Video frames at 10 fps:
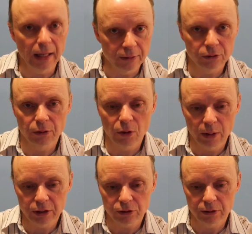answer the
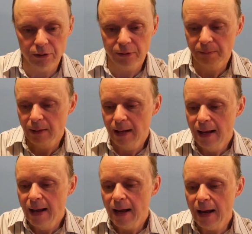questions.
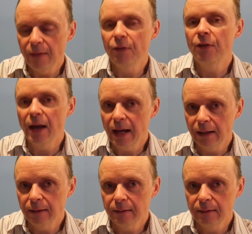And then